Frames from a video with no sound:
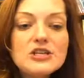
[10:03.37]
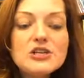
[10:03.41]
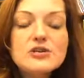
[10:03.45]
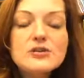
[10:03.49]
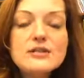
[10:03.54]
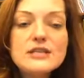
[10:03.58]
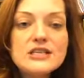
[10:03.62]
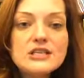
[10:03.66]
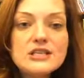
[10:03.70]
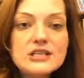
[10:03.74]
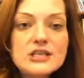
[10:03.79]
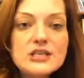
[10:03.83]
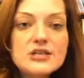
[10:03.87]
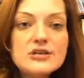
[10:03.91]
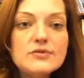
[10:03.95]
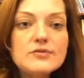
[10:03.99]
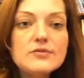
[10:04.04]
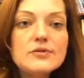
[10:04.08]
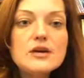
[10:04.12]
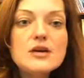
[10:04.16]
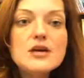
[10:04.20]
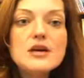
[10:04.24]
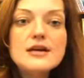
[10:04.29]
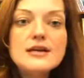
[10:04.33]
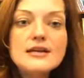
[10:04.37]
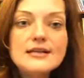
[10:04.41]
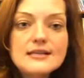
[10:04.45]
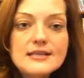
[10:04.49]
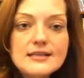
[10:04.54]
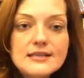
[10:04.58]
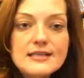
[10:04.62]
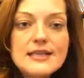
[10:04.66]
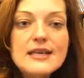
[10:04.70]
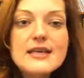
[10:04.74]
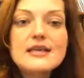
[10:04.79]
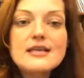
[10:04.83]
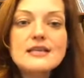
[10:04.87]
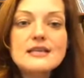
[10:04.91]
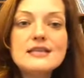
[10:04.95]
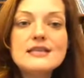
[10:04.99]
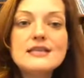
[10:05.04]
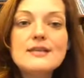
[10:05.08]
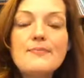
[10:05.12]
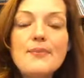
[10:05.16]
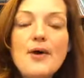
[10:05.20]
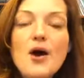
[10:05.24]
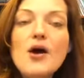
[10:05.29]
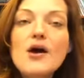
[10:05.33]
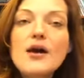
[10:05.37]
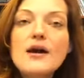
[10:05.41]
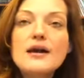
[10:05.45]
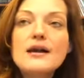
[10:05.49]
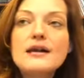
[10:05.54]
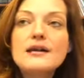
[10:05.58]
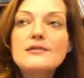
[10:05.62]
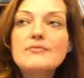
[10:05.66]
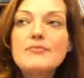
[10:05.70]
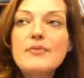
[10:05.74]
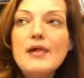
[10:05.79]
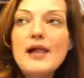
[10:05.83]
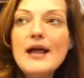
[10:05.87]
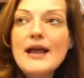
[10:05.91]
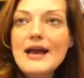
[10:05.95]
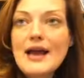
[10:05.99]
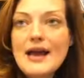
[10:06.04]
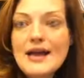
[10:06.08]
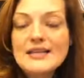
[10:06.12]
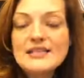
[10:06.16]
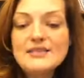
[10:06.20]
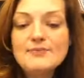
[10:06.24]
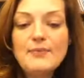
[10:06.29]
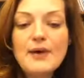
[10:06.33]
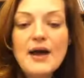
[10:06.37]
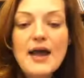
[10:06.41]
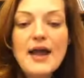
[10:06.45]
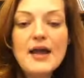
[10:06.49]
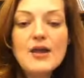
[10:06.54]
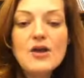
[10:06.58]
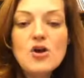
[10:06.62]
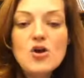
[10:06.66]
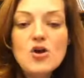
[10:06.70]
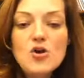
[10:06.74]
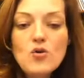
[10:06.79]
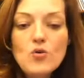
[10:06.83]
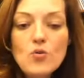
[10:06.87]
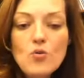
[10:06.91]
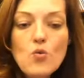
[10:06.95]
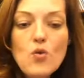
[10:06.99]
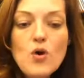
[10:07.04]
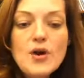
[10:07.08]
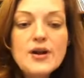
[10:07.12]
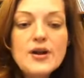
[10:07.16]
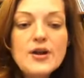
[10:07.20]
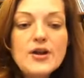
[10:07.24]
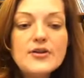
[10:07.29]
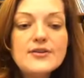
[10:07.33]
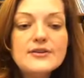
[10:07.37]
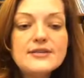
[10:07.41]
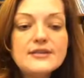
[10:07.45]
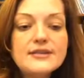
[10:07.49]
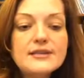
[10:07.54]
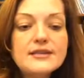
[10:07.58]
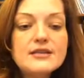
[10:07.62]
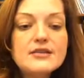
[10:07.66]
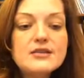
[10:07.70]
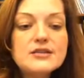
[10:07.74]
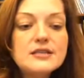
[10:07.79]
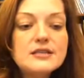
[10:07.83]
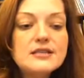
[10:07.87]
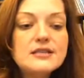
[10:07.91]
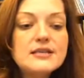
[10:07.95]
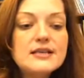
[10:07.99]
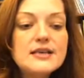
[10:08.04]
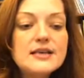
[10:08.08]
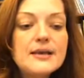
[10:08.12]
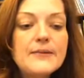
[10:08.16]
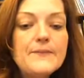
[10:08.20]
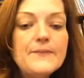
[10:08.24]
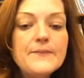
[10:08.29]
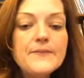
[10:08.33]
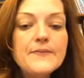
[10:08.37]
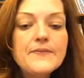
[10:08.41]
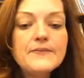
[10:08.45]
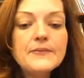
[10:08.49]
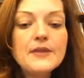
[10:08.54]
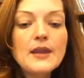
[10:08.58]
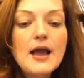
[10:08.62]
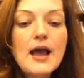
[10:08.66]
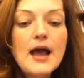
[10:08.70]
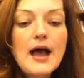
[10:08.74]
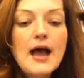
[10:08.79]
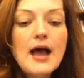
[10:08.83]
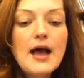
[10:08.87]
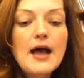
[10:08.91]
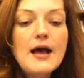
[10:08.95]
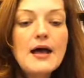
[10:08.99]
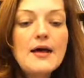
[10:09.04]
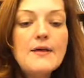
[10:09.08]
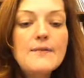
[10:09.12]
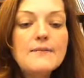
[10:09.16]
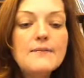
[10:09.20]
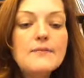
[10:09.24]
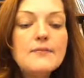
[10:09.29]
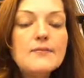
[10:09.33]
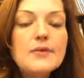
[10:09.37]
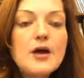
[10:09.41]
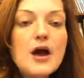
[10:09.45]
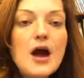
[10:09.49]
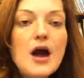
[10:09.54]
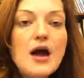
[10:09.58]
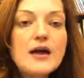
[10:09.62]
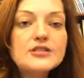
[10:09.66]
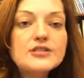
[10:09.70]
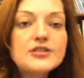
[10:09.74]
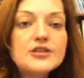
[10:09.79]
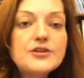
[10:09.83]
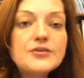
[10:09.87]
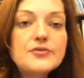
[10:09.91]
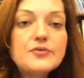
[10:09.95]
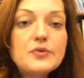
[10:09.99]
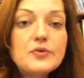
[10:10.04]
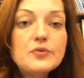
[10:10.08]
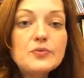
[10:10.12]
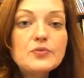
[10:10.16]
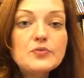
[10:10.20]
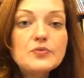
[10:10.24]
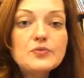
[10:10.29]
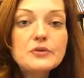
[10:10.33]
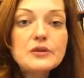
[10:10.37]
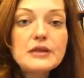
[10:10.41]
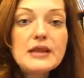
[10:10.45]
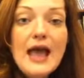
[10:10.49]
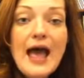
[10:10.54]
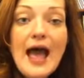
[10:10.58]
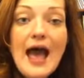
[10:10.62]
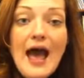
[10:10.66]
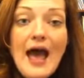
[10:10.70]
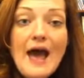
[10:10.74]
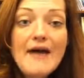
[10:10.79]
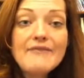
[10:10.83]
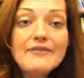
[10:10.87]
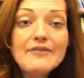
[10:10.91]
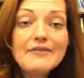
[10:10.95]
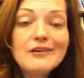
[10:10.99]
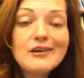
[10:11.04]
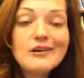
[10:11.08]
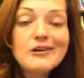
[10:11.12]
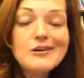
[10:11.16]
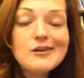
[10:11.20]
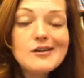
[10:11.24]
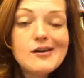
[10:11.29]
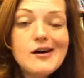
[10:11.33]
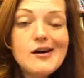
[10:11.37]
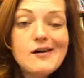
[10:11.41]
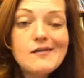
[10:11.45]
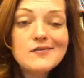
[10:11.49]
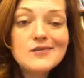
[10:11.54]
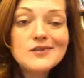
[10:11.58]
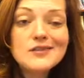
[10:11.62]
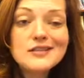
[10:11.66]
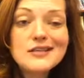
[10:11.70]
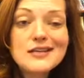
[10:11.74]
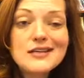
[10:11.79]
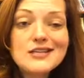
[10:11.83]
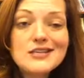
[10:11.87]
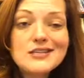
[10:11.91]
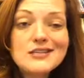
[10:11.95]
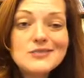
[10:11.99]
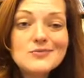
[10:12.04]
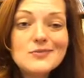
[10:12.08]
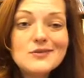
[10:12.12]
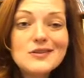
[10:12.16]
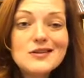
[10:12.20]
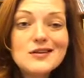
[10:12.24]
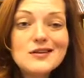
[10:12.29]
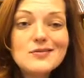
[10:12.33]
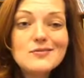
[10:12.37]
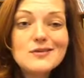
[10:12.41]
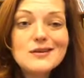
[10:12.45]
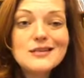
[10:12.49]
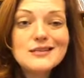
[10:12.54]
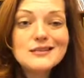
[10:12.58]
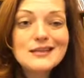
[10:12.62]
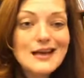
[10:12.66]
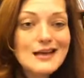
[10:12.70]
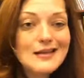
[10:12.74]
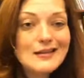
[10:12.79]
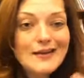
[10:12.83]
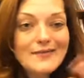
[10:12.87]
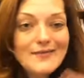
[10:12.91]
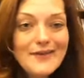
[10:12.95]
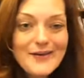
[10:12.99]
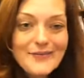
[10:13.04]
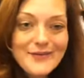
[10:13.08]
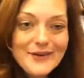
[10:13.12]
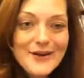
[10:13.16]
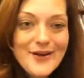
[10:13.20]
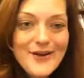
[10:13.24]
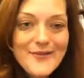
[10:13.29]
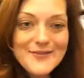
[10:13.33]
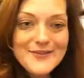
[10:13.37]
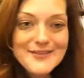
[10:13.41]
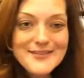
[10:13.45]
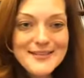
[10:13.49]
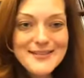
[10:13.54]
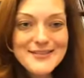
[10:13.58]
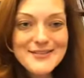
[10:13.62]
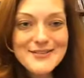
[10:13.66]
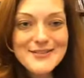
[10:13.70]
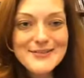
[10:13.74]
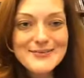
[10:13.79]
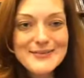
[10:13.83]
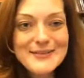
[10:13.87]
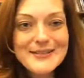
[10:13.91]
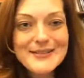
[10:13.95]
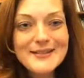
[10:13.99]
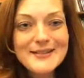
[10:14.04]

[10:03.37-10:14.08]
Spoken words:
the zoo, sit at the park and play I Spy. What do you see? Also have conversations with little ones. I love having conversations with,